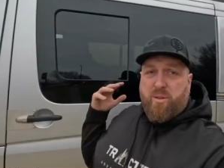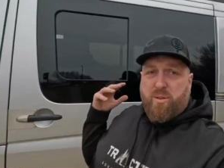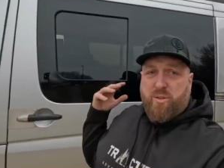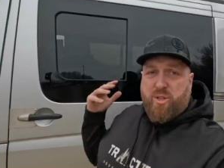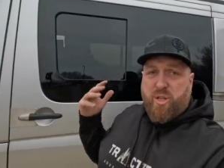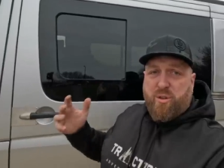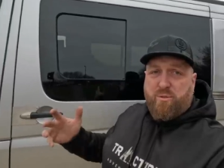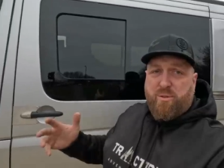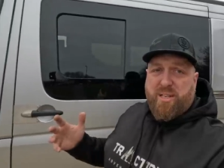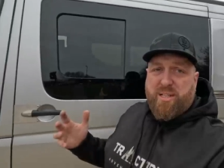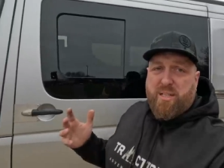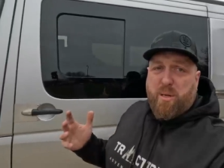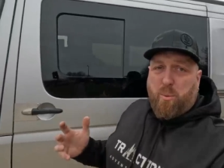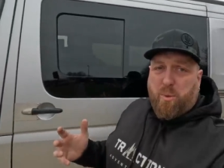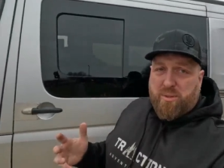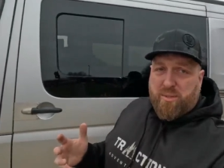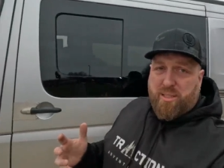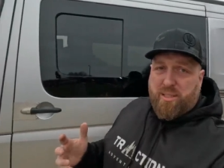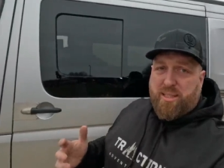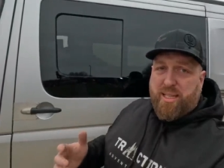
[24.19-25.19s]
So the reason I
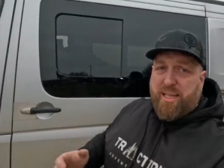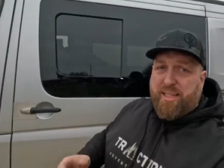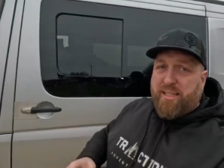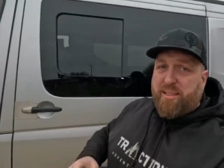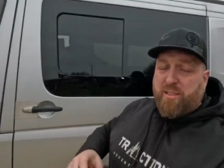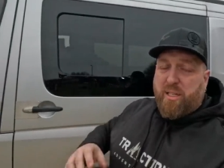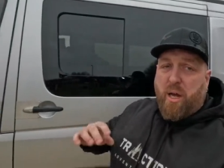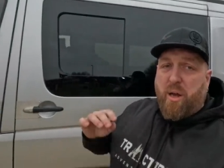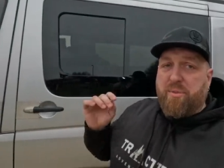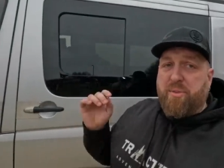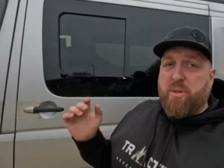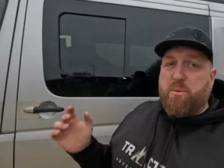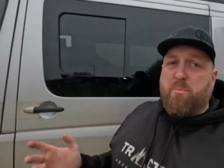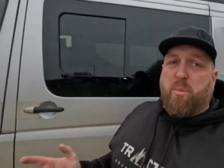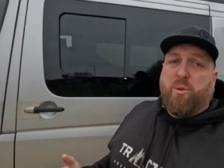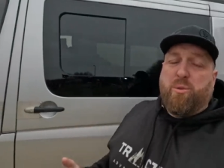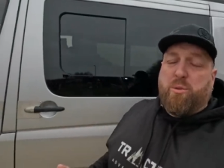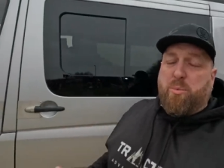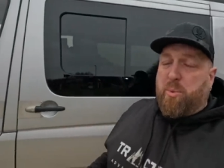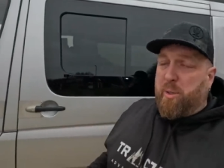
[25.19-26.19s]
wanted these, and there's
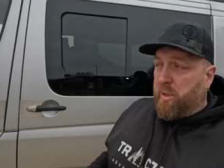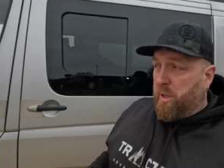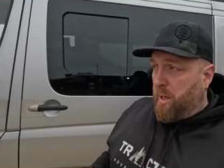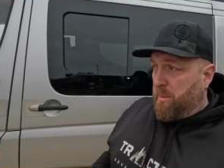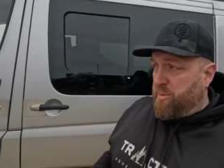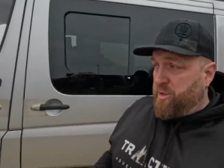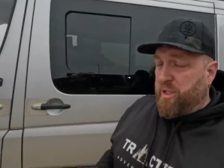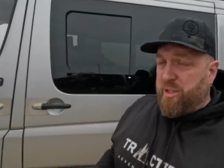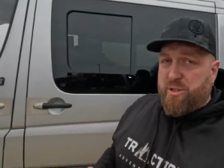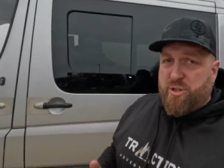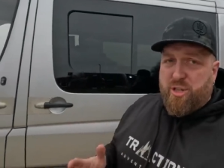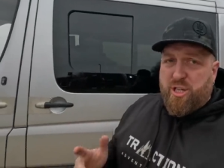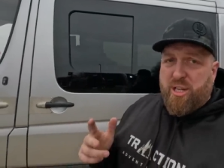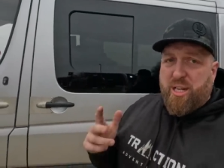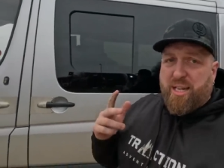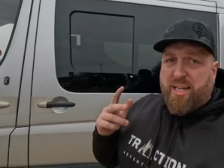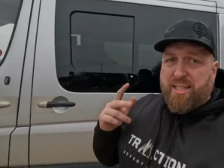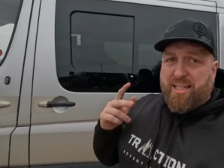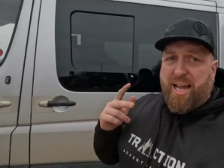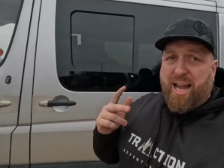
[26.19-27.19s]
multiple options,
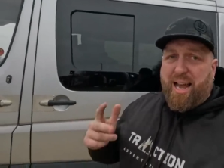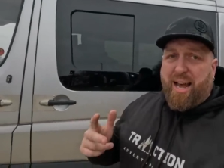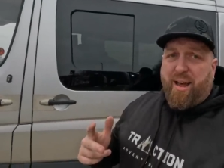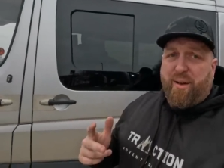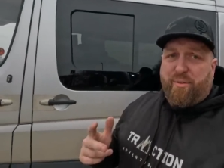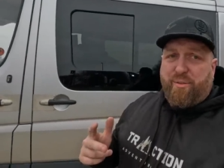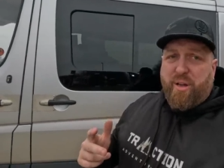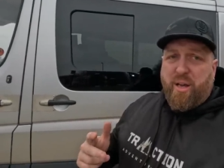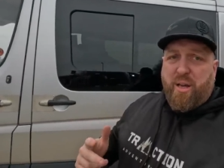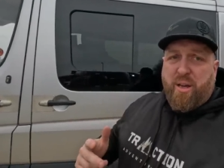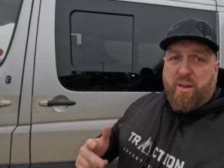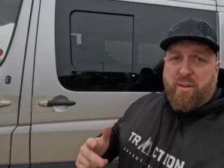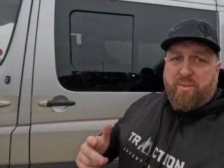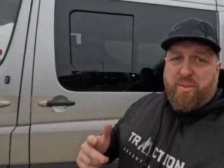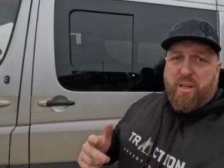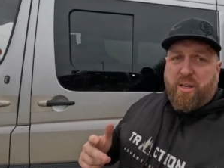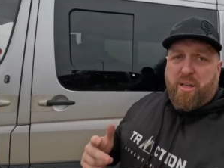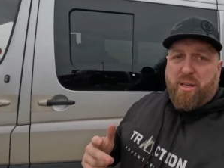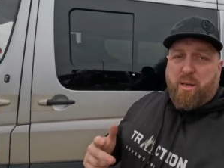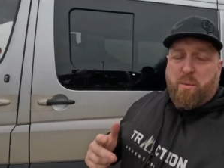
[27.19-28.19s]
you can have
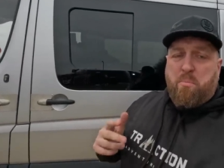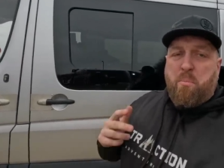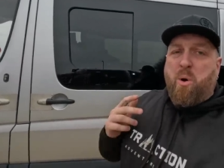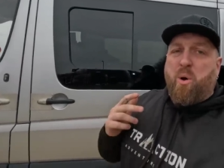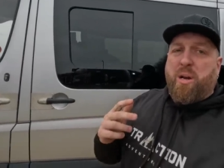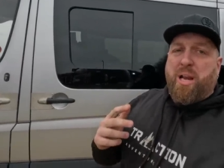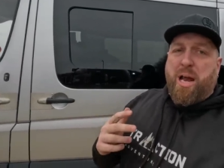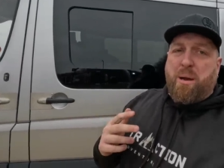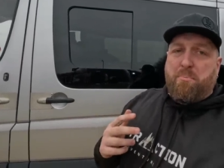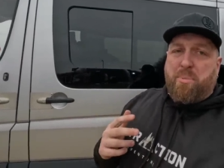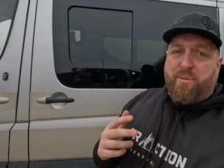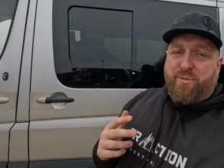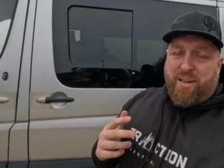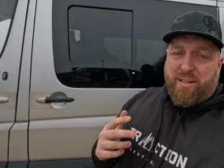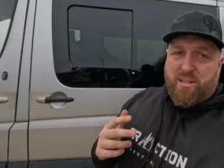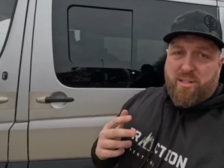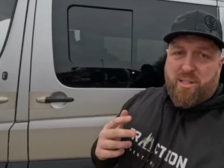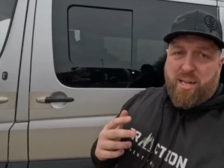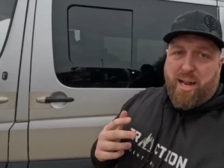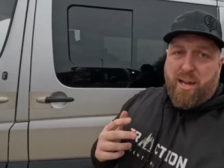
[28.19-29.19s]
the more camper
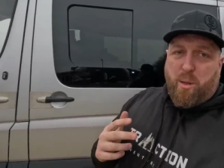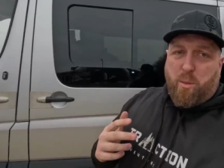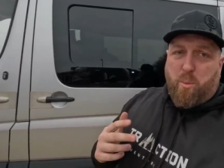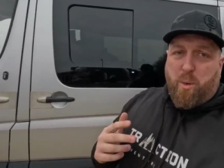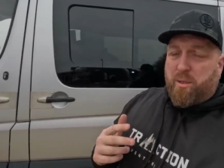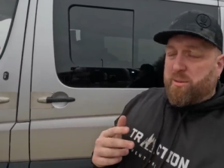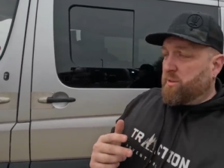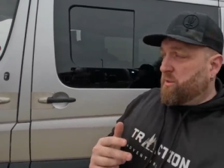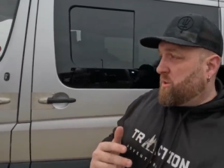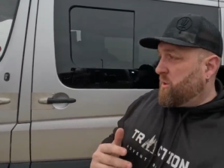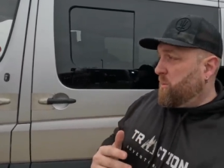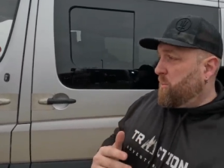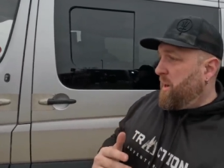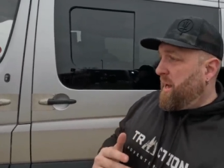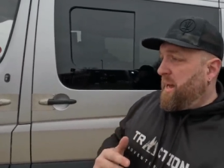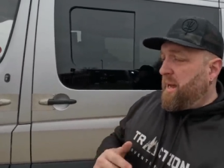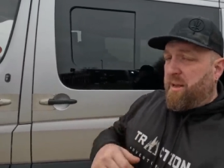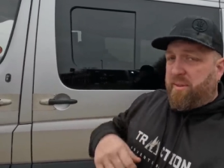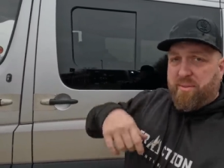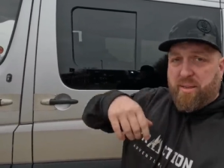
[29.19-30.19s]
van style ones
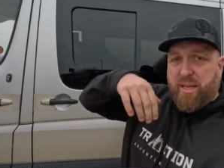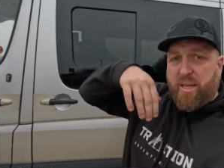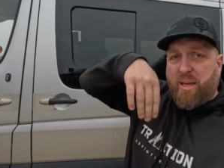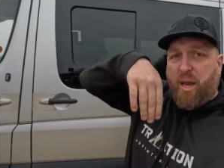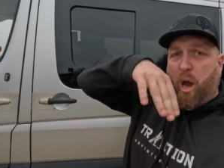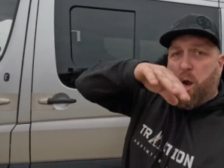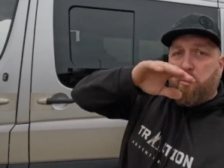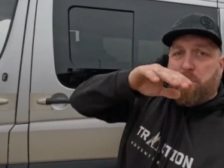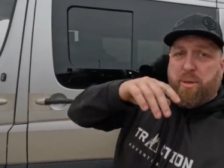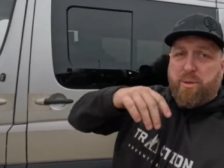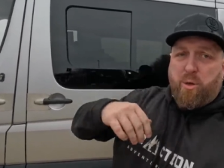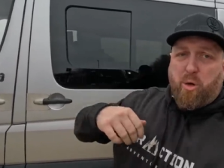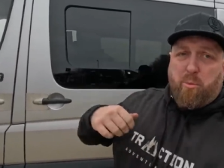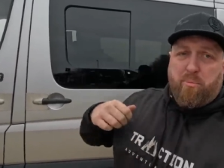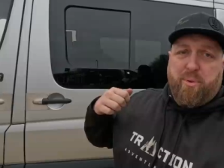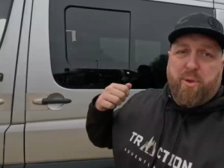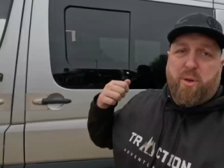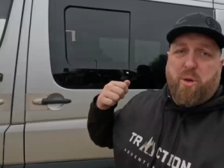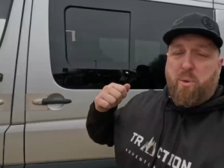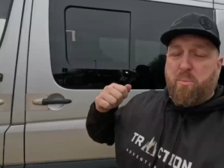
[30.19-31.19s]
where they open
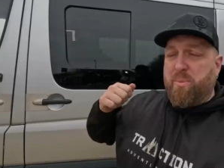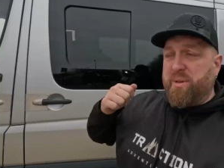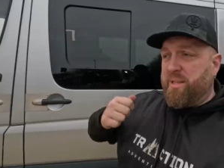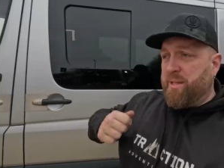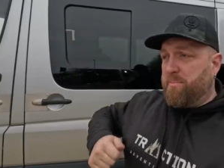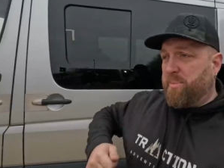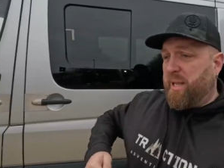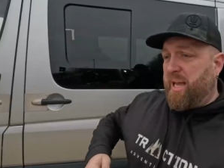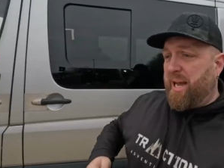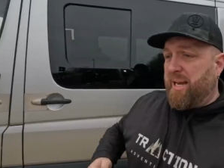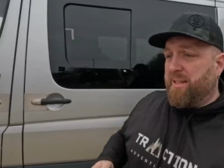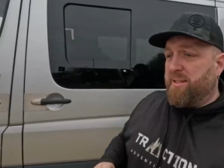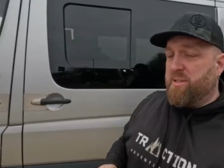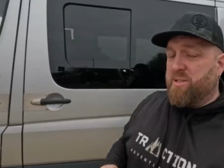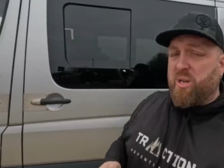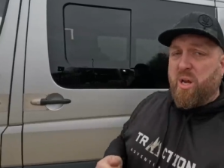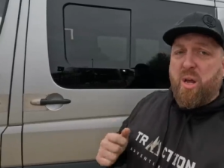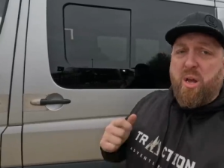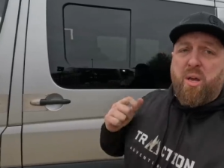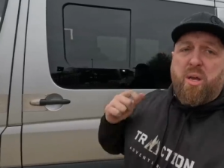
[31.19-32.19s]
up, they come with the
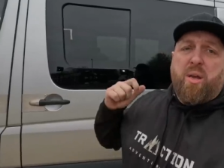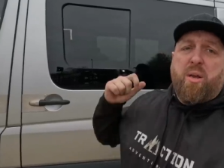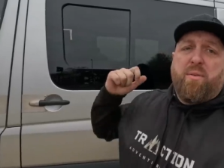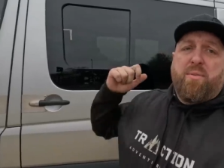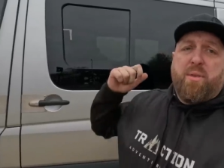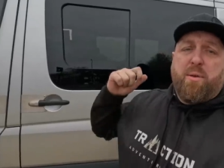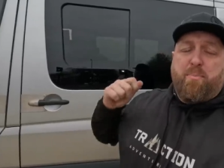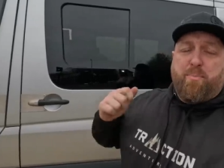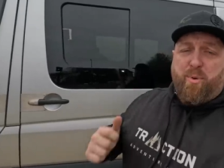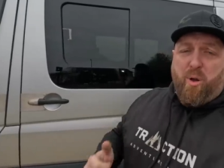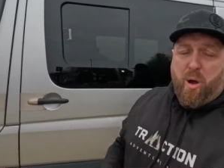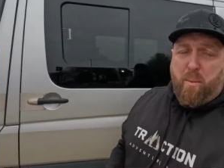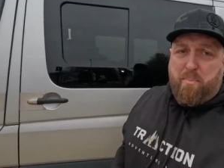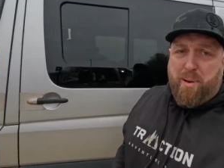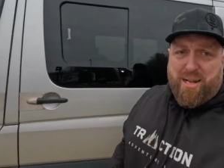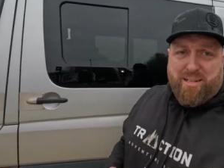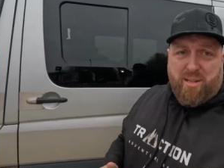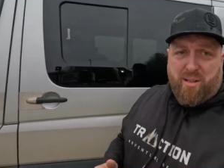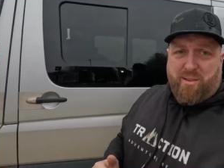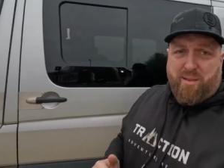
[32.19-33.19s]
blinds, they've got a
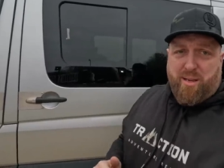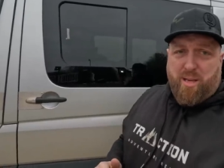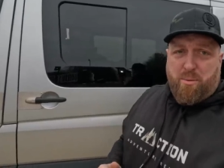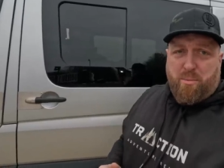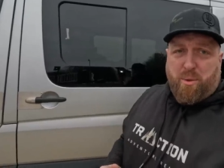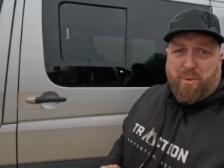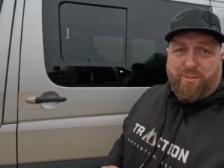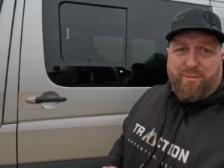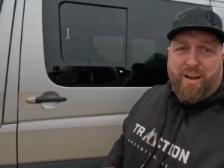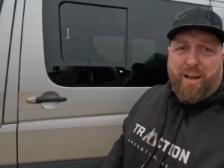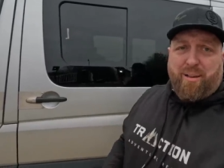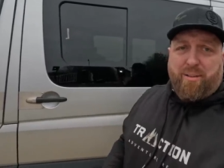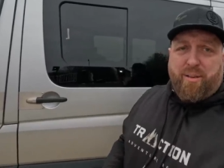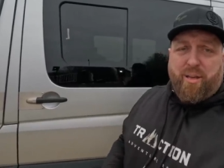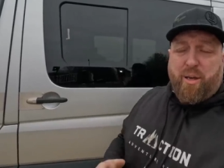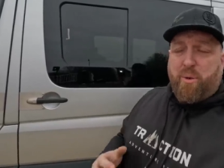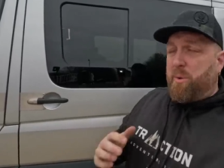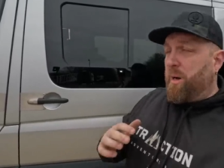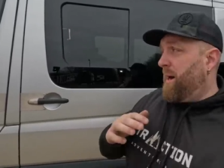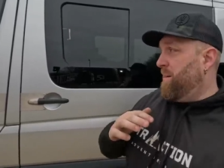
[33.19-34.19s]
better thermal
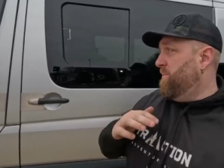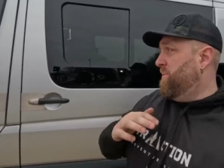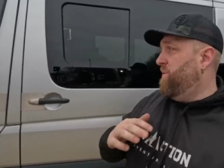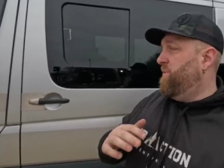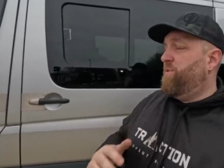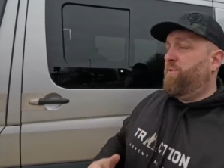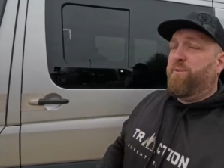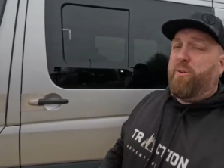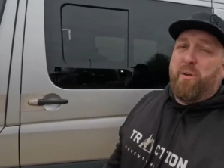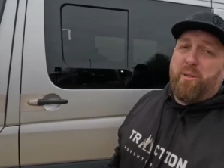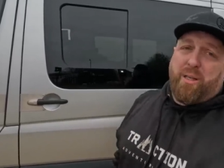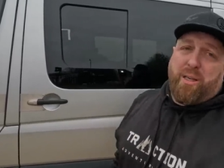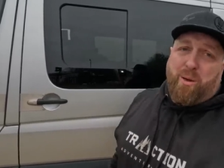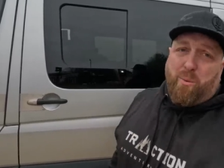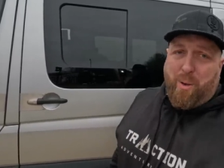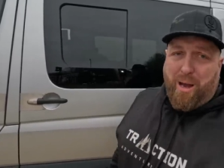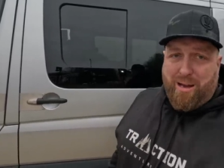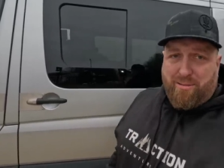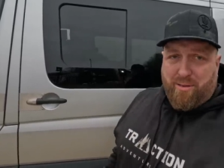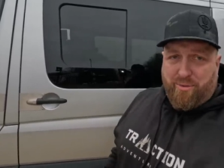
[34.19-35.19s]
value. I'm fully
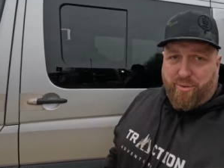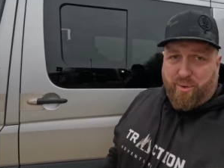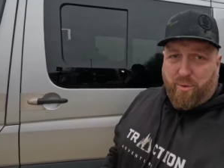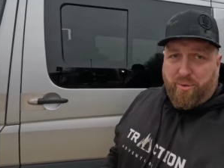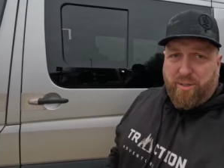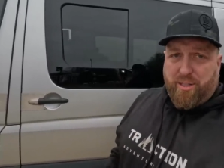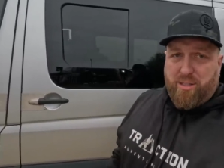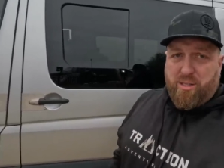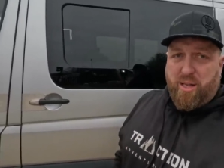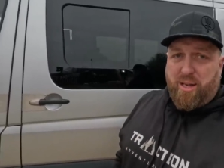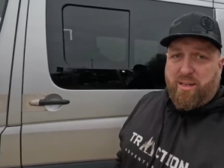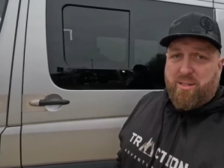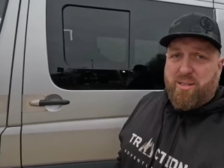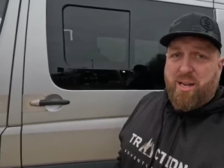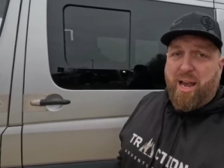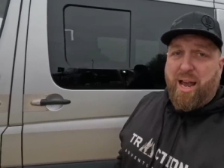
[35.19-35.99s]
aware of all these things.